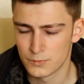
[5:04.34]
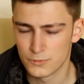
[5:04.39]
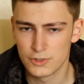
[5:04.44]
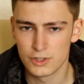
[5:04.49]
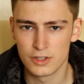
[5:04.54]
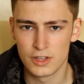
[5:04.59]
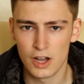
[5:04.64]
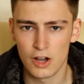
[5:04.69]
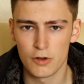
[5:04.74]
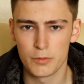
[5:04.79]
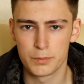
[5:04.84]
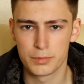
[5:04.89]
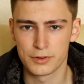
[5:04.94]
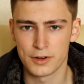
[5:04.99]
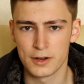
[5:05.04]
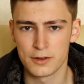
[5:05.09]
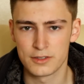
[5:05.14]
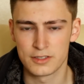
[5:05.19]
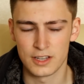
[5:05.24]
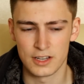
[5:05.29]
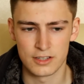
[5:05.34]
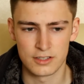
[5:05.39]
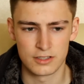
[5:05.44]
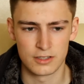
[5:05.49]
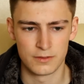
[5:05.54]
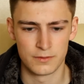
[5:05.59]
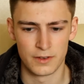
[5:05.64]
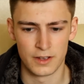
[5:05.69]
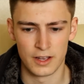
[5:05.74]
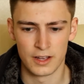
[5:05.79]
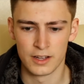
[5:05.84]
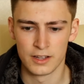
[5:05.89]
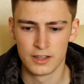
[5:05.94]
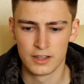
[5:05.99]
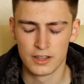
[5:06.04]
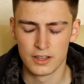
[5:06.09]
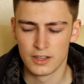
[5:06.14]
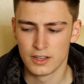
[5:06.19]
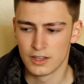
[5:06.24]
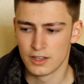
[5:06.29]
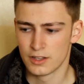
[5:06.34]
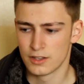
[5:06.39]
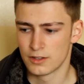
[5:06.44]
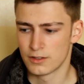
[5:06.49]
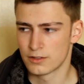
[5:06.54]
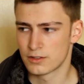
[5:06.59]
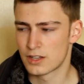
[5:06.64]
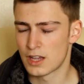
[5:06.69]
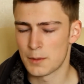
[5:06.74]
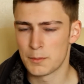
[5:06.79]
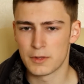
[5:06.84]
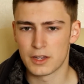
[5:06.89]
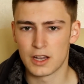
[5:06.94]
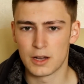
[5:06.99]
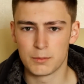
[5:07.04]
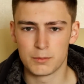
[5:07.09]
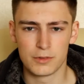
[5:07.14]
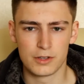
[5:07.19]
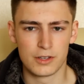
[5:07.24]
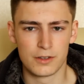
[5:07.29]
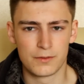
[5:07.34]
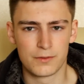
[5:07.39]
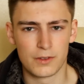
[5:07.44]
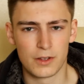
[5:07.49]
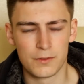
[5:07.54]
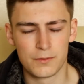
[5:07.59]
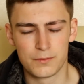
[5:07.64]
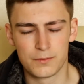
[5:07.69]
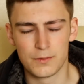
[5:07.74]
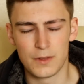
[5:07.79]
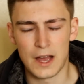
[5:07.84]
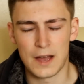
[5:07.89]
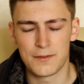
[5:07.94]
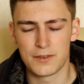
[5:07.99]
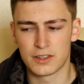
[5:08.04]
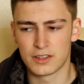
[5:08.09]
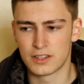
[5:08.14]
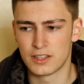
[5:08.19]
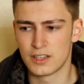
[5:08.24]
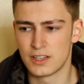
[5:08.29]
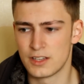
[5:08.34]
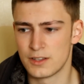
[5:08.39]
do the whole process of coming up, of picking